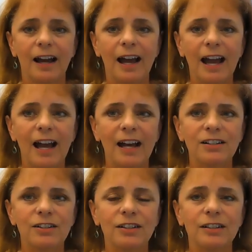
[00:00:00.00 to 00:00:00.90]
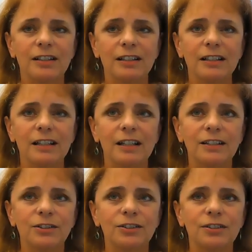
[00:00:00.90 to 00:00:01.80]
And
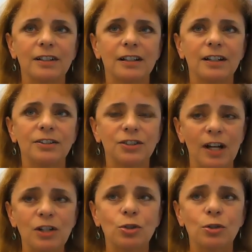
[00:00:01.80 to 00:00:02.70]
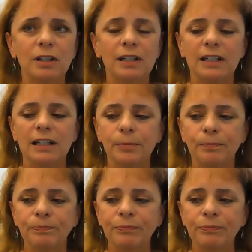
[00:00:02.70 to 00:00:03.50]
it's essentially